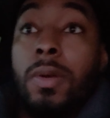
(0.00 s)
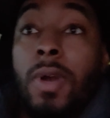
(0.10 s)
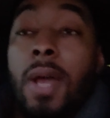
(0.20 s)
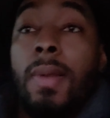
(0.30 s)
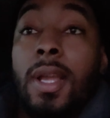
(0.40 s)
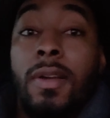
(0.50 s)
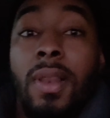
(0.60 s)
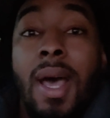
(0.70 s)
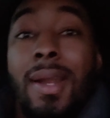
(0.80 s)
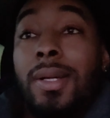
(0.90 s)
Grab like a
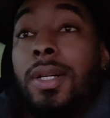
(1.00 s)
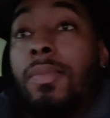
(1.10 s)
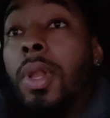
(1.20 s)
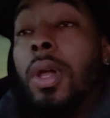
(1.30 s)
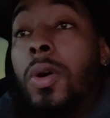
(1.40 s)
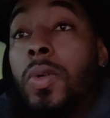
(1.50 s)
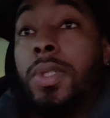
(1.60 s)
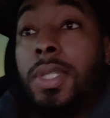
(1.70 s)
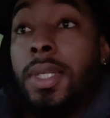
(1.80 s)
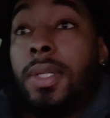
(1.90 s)
lot of
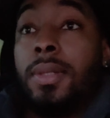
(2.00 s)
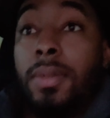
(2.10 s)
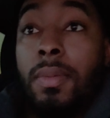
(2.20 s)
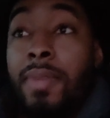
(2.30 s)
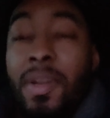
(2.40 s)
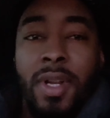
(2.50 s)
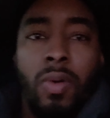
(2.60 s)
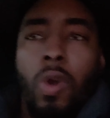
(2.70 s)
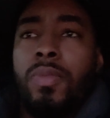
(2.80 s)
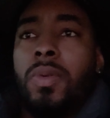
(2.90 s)
balloons and put them in her
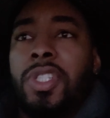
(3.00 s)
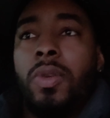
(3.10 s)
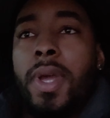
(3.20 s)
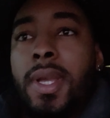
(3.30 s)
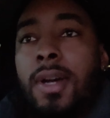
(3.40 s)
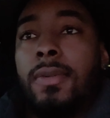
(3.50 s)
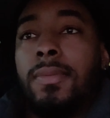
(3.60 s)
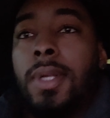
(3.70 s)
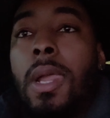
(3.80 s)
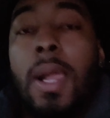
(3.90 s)
room so when she wake up,
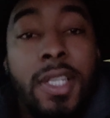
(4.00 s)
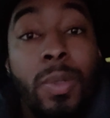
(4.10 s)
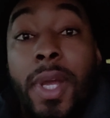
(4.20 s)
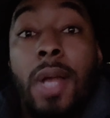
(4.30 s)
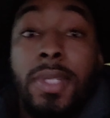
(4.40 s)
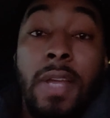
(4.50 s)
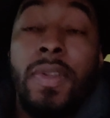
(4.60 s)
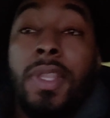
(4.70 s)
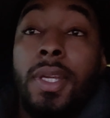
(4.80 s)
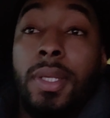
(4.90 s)
she wake up to
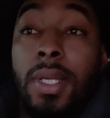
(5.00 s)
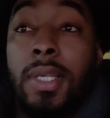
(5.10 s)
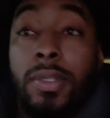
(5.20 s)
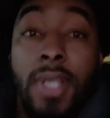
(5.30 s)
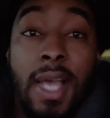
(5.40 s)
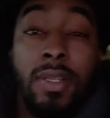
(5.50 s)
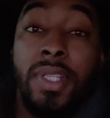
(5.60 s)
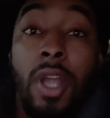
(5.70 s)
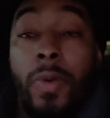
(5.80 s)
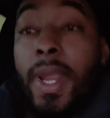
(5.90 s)
everything. So you guys can
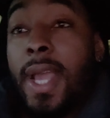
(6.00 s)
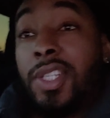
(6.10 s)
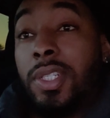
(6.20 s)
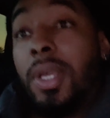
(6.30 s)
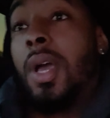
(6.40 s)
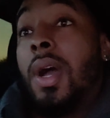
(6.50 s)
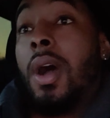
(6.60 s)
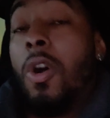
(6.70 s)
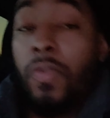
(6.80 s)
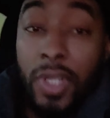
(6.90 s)
see her reaction.
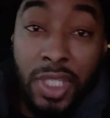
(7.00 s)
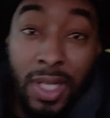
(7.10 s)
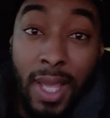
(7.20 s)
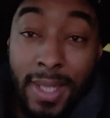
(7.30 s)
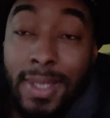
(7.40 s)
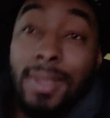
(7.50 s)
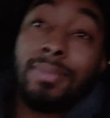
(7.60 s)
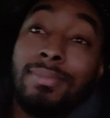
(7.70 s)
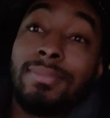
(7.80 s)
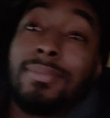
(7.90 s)
Hopefully she like it.
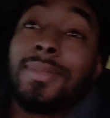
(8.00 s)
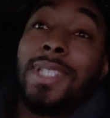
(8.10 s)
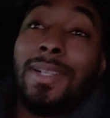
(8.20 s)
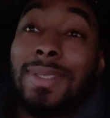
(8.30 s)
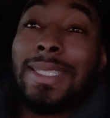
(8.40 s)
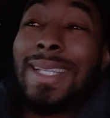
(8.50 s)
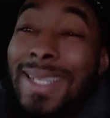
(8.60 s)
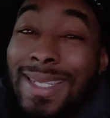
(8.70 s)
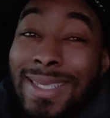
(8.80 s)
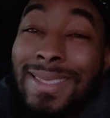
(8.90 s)
You know what I'm
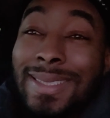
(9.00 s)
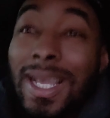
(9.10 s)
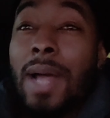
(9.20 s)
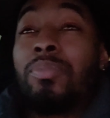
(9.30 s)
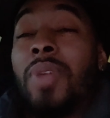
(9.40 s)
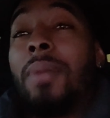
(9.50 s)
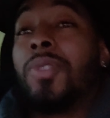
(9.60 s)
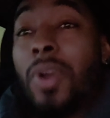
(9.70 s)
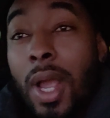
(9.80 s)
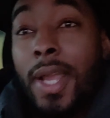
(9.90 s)
saying? i
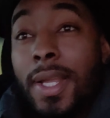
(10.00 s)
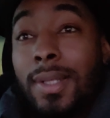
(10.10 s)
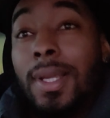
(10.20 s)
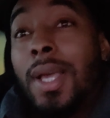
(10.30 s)
I'm trying.